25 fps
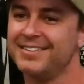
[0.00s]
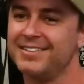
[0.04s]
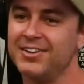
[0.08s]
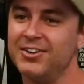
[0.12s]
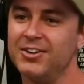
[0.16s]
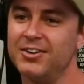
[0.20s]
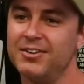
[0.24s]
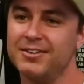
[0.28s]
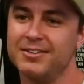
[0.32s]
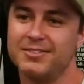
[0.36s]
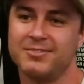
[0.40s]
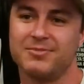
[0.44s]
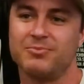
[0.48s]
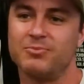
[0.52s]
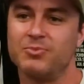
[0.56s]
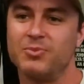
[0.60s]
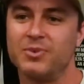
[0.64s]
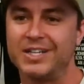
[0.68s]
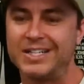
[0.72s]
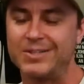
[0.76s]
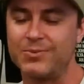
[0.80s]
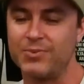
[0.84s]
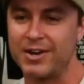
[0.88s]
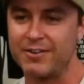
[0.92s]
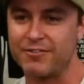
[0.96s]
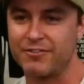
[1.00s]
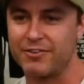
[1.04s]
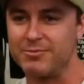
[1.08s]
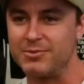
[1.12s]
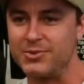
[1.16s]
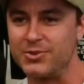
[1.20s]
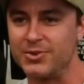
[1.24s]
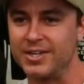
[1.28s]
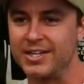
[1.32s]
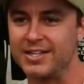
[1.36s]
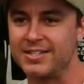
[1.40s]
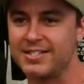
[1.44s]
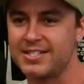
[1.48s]
You know, we went from
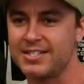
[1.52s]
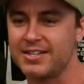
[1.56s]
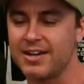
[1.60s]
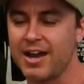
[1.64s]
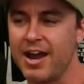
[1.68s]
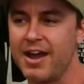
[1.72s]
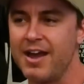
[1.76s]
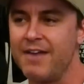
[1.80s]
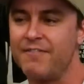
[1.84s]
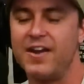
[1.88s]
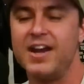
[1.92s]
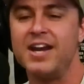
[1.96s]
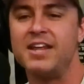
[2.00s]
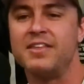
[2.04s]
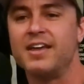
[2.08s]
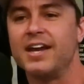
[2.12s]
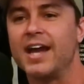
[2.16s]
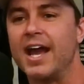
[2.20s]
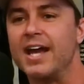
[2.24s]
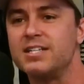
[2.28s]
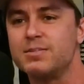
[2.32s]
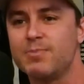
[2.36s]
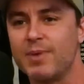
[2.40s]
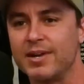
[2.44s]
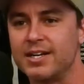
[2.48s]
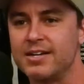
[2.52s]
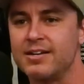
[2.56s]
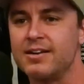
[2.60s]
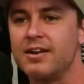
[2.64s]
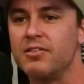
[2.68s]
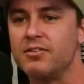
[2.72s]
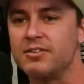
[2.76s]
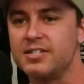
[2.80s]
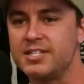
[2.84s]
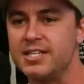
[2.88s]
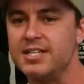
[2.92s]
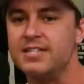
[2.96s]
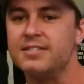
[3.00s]
doing if anything, I expected
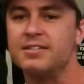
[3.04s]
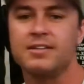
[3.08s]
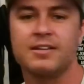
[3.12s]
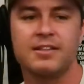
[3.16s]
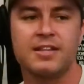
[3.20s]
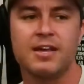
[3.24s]
another season.